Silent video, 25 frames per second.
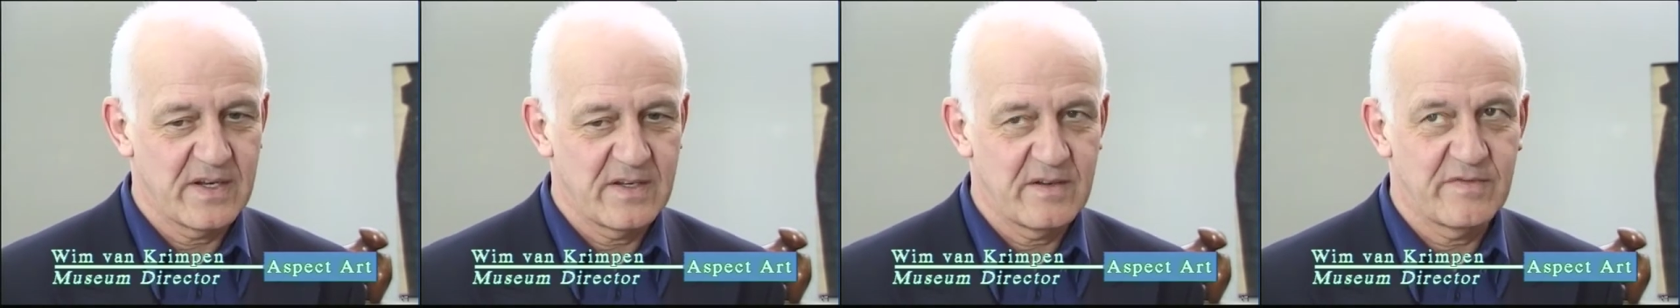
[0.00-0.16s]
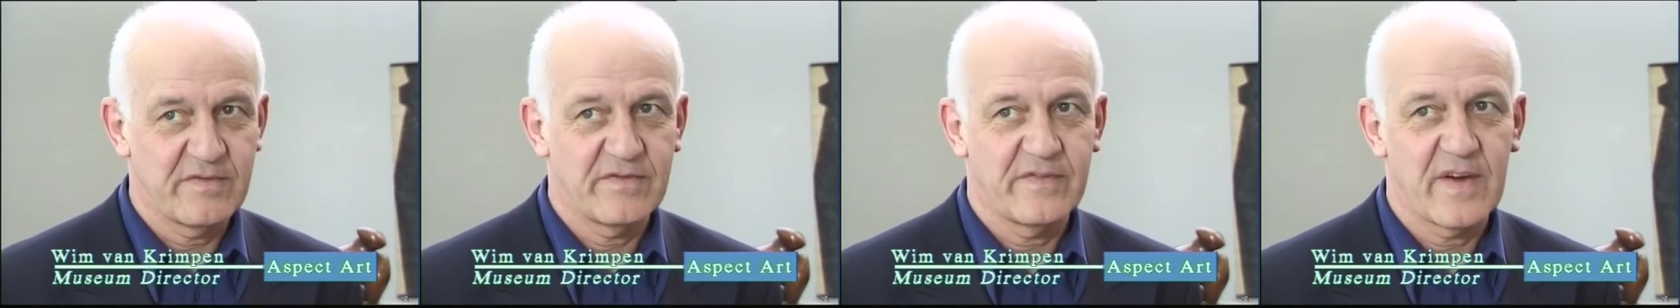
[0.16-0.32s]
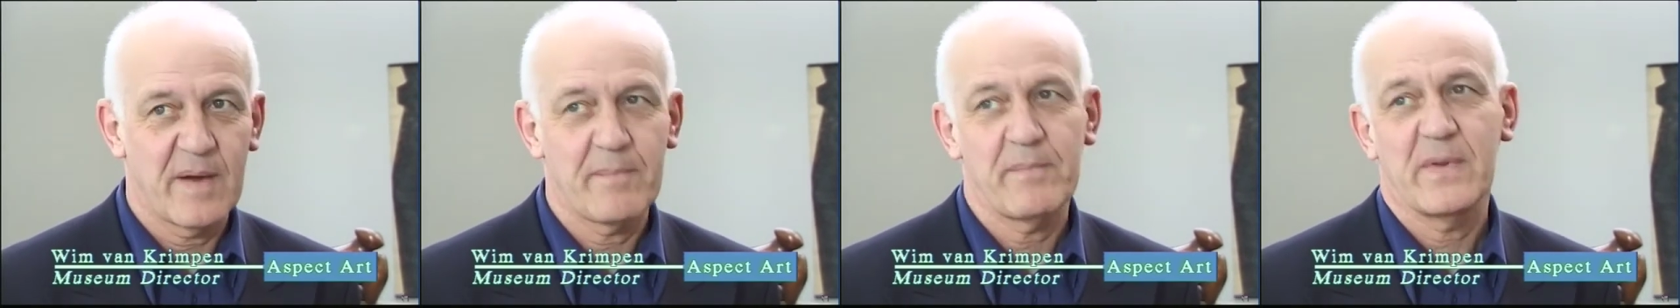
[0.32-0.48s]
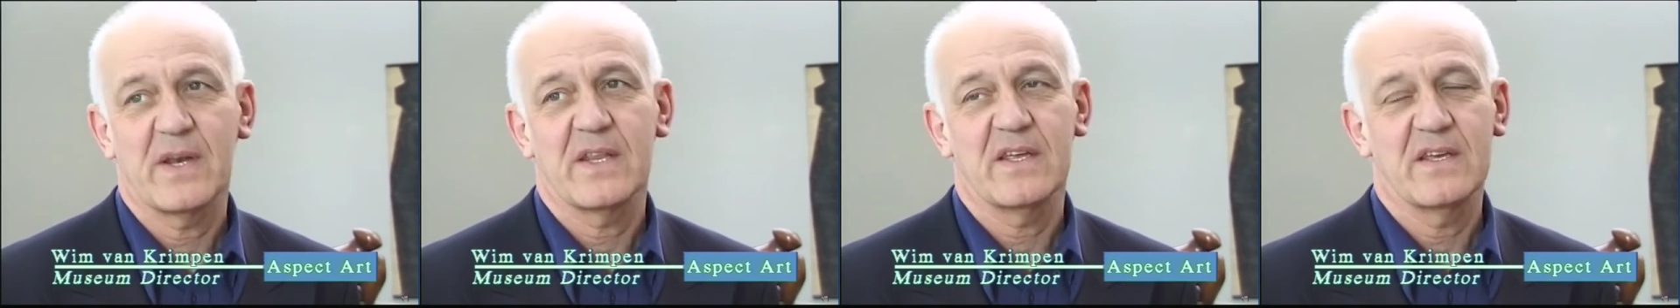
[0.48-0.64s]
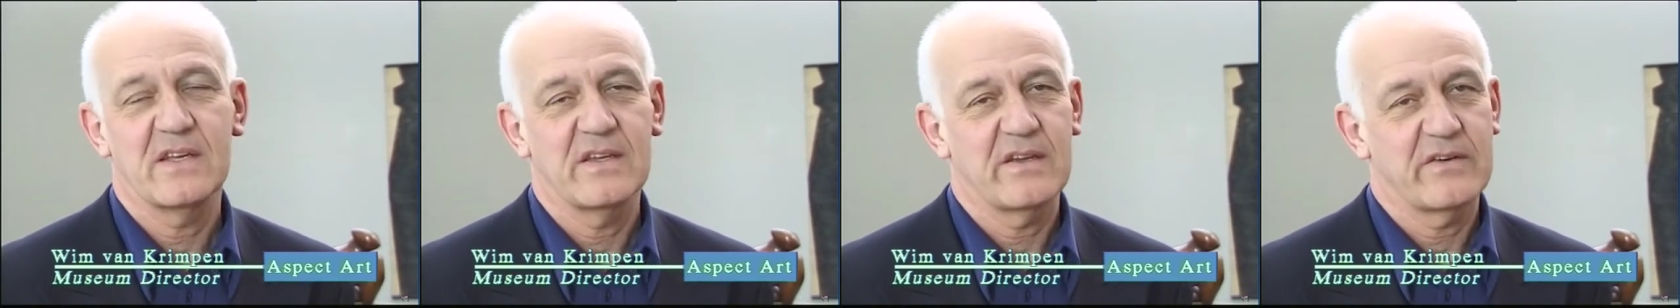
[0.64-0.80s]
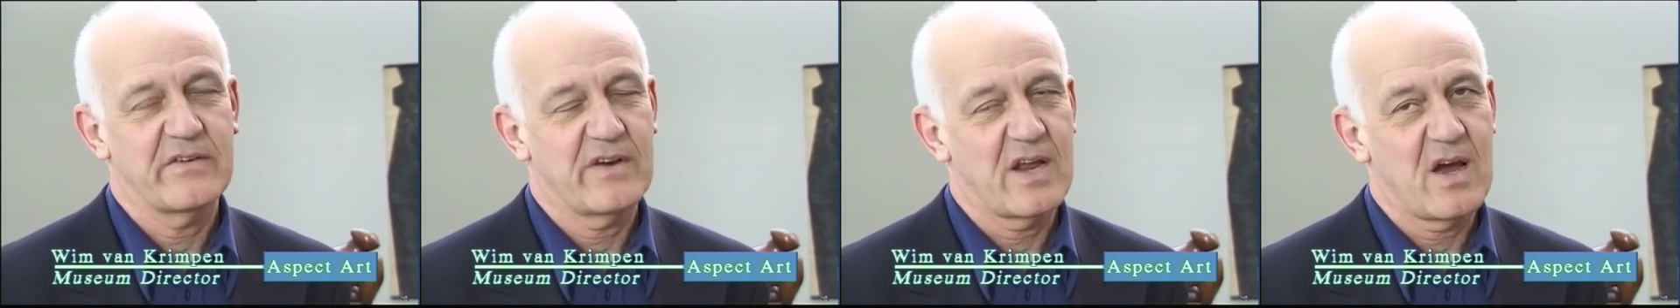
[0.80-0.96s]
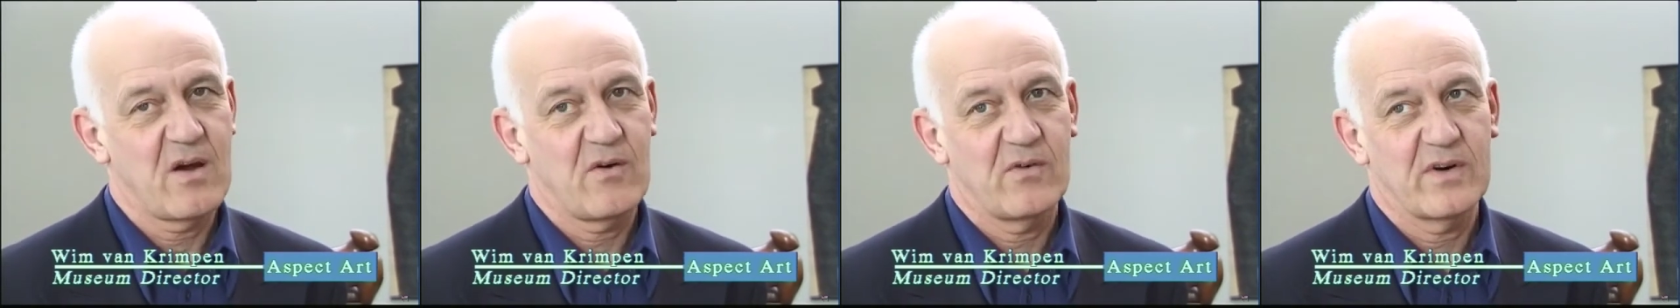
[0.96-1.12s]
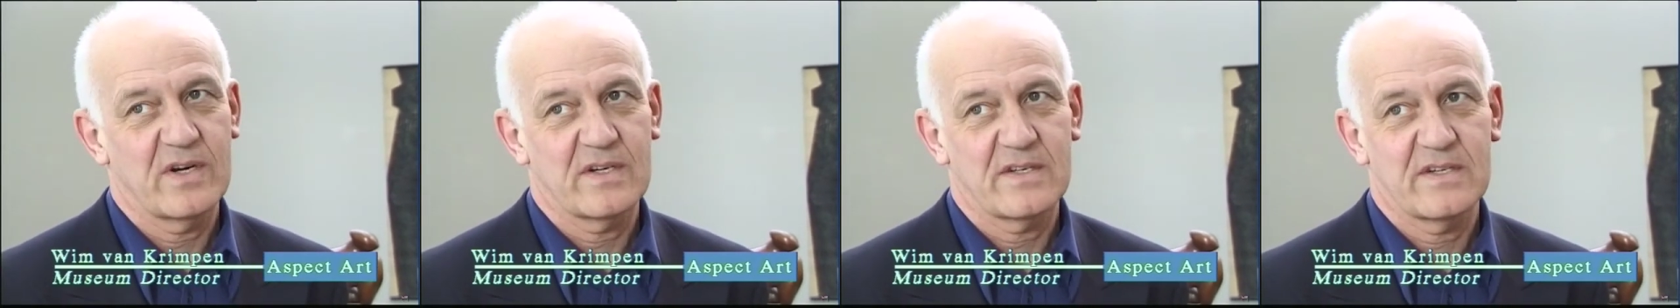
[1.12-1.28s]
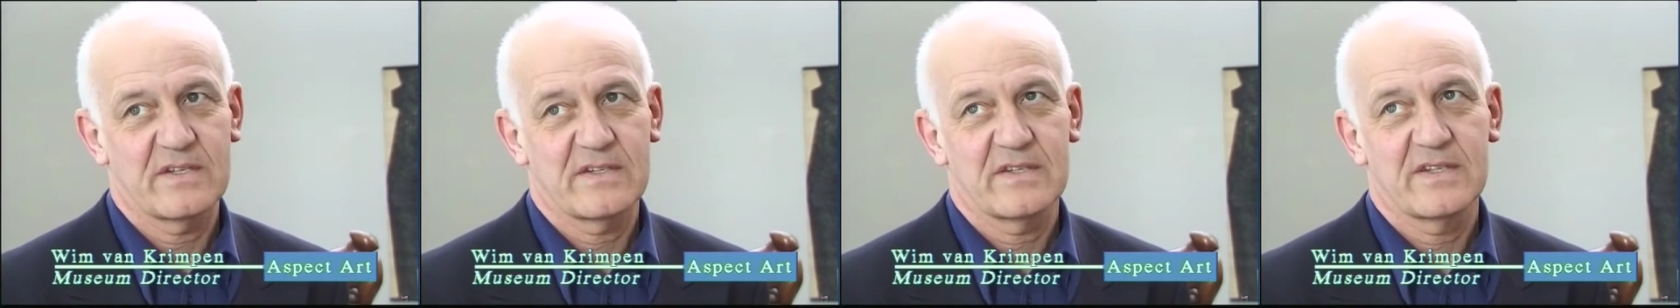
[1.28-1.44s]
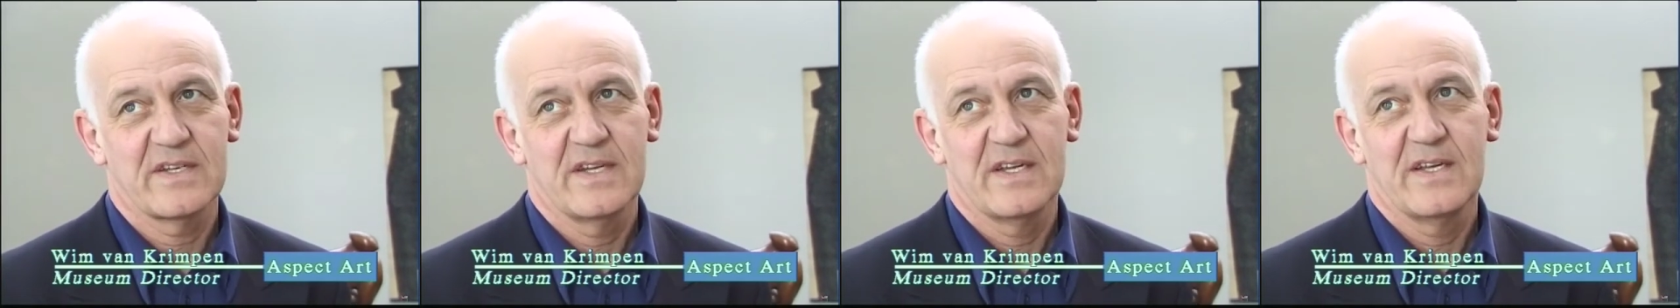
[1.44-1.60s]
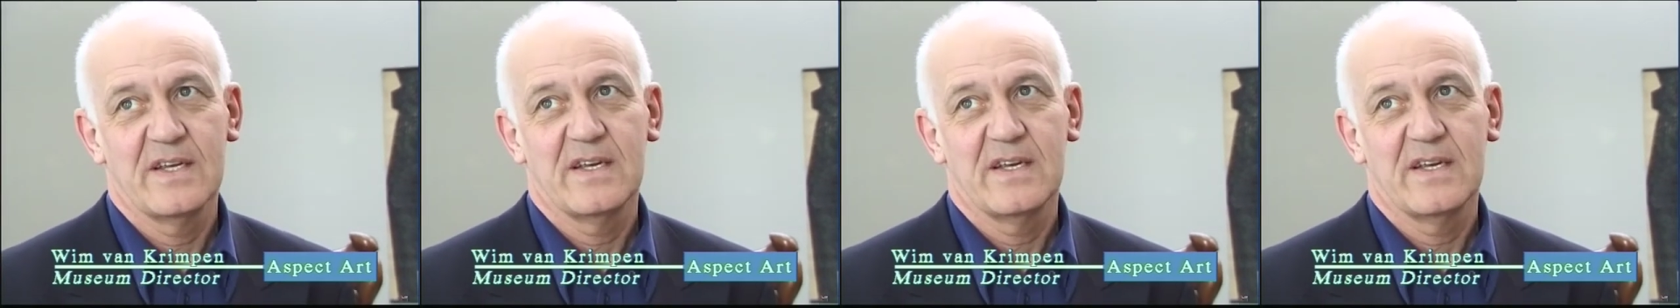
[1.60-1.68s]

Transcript: the family Rauwert,